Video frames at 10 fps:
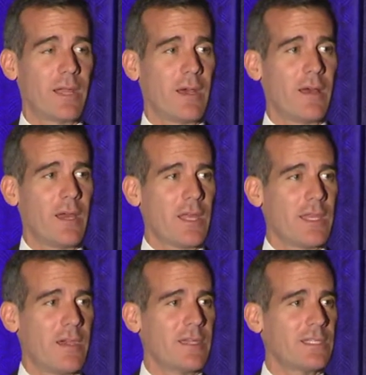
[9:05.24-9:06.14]
rail.
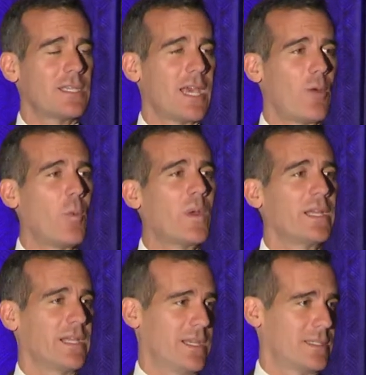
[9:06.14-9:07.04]
There is a
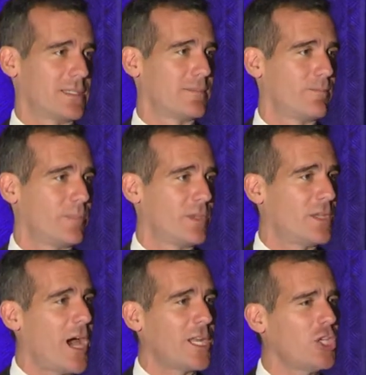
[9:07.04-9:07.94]
willingness,
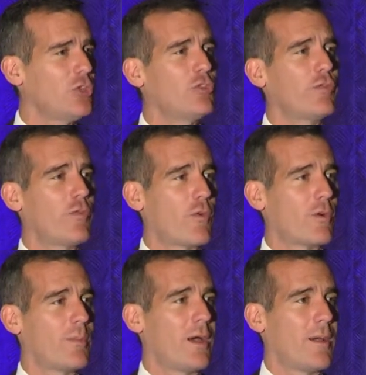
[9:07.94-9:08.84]
not a
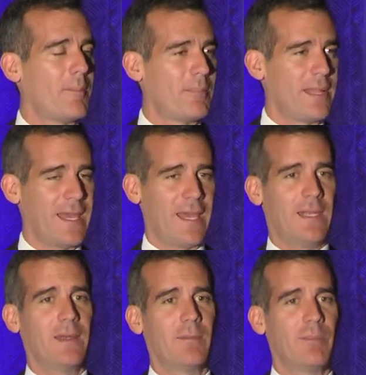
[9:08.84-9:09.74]
uniform
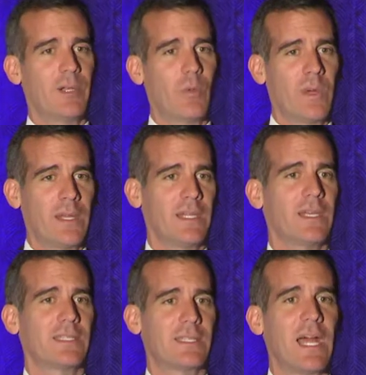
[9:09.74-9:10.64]
plan, but a
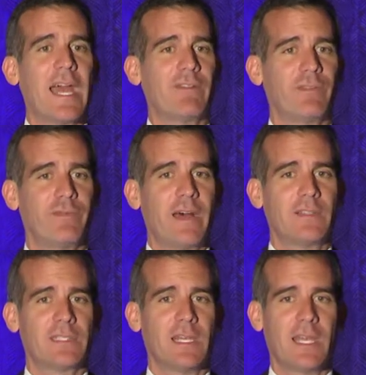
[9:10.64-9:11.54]
willingness that I haven't
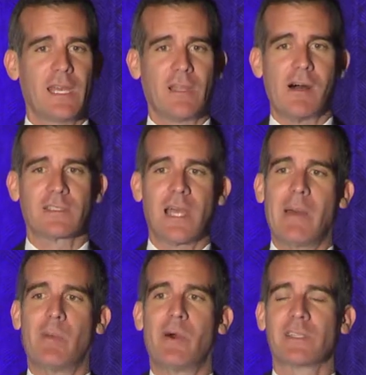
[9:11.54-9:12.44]
felt in a long
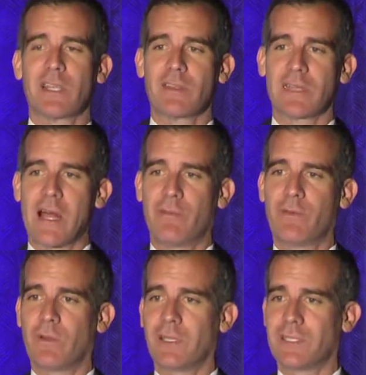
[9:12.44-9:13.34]
time among Southern
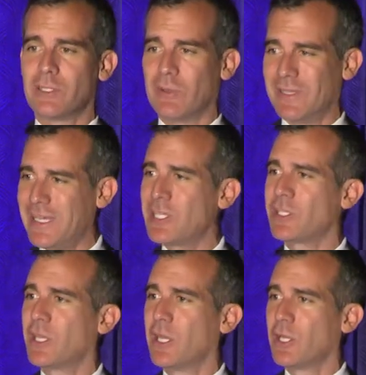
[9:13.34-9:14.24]
Californians to at
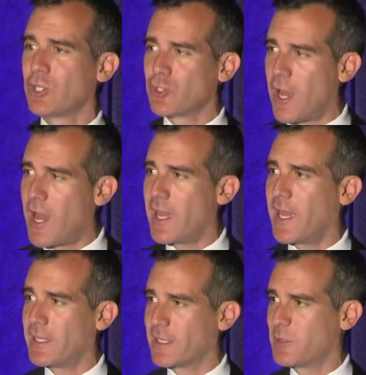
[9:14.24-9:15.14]
least try
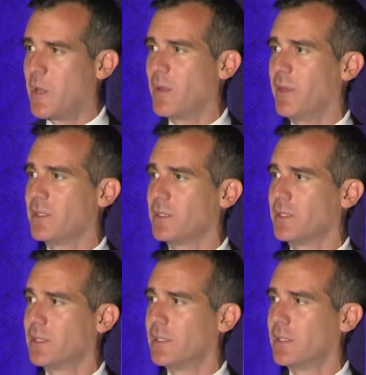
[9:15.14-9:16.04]
and experiment.
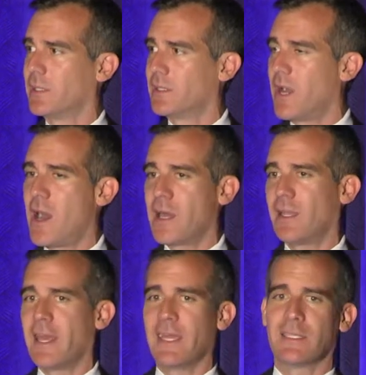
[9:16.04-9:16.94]
The
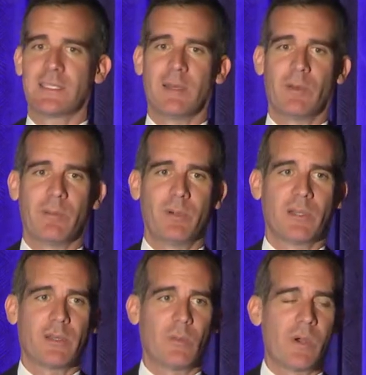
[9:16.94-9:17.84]
hot lanes that we
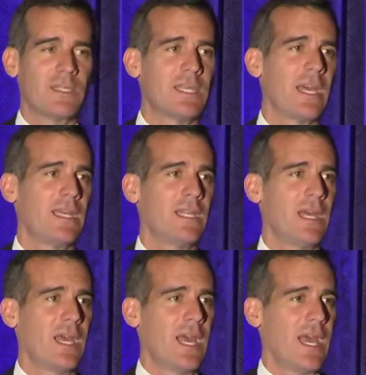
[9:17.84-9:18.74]
put on the
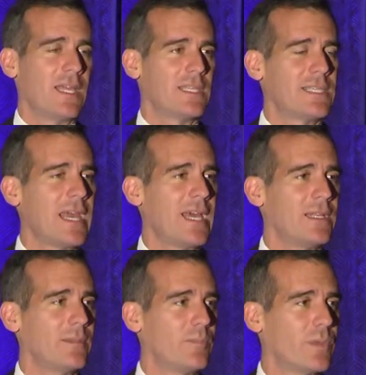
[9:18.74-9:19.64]
110 and the 10,